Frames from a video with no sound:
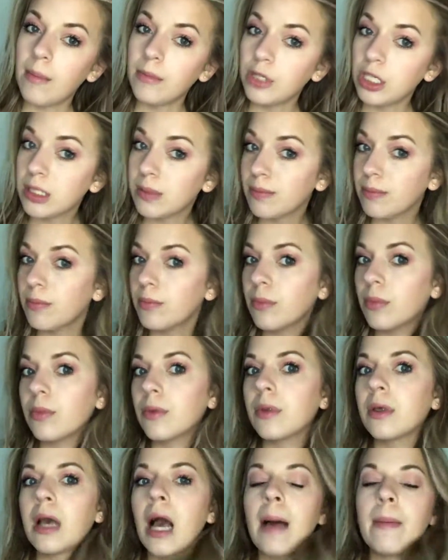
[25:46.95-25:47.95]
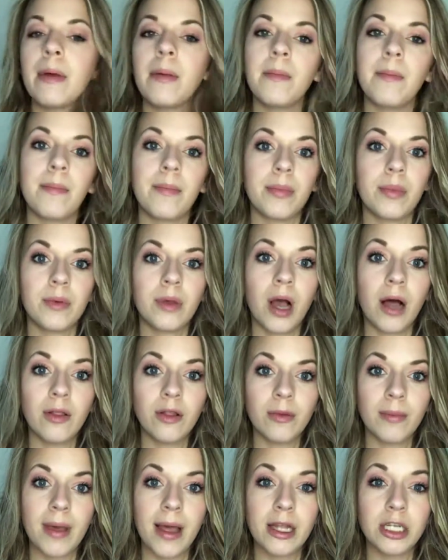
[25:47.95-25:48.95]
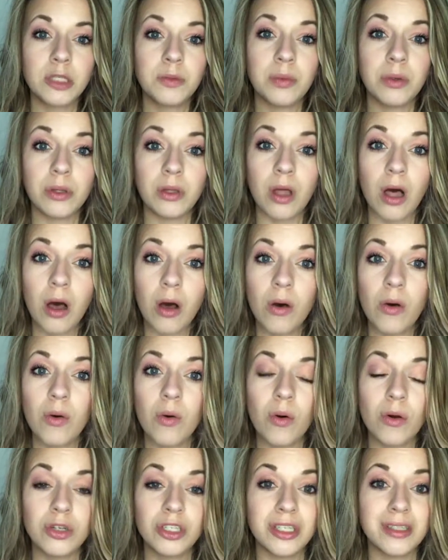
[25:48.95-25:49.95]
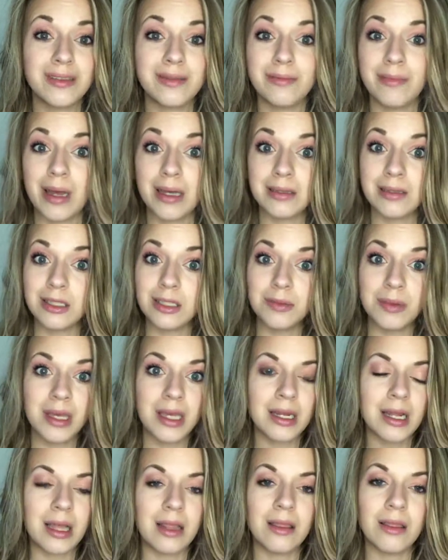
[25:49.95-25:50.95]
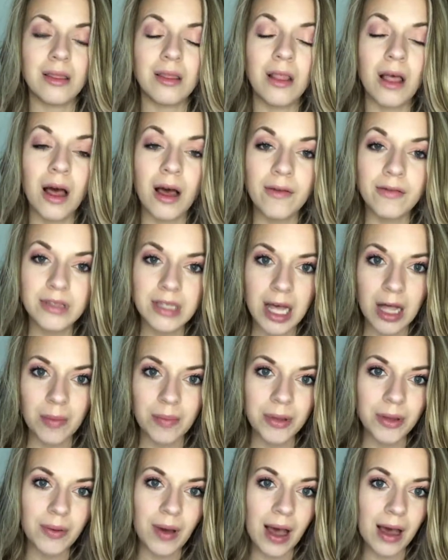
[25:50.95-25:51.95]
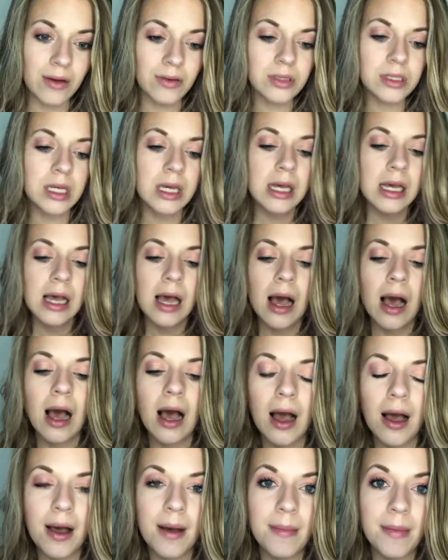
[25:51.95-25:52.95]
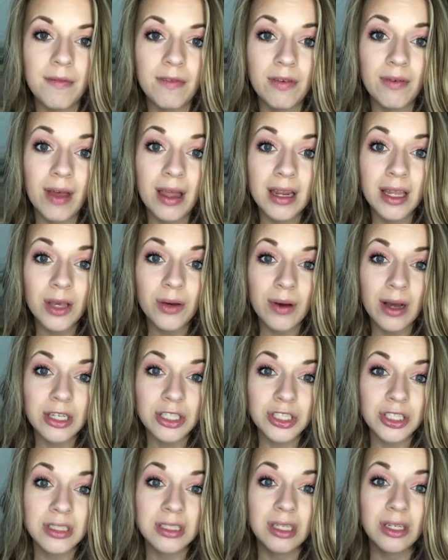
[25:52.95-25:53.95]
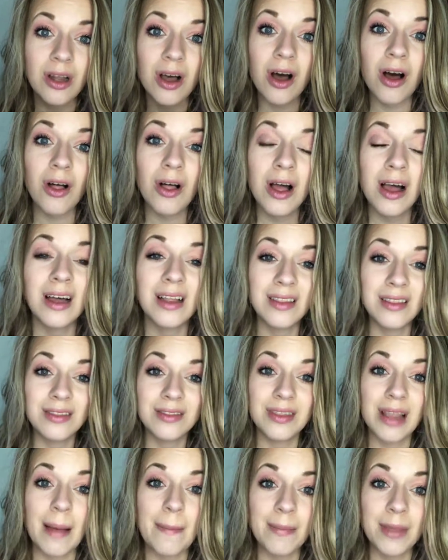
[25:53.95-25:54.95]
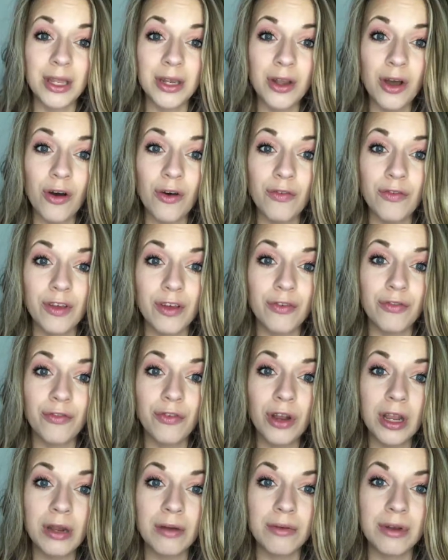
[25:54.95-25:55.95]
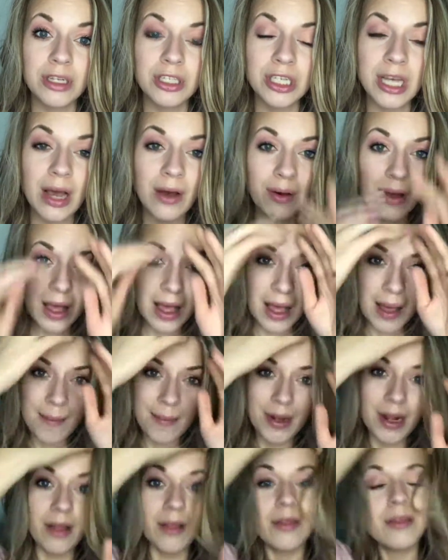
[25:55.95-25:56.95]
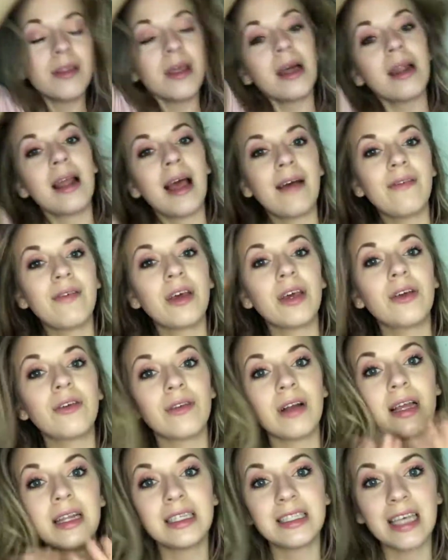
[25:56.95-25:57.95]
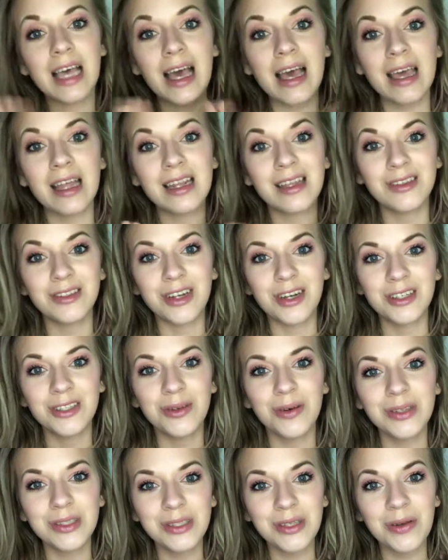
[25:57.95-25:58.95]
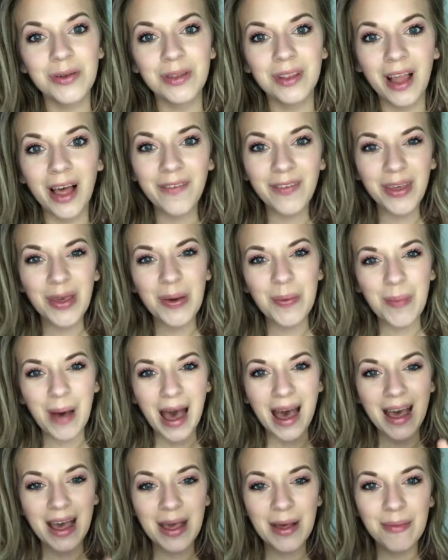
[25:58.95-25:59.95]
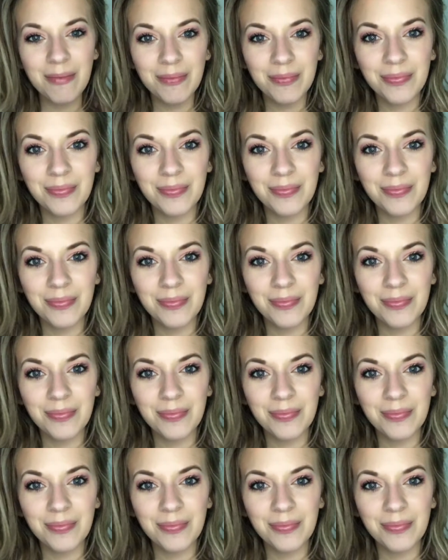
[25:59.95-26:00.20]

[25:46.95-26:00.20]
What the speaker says: just comment color match below or just message me, and I'd love to help you out. If you have any questions at all, let me know. Feel free to reach out. But other than that, have a great day, and I'll talk to you all soon. Love you. Bye.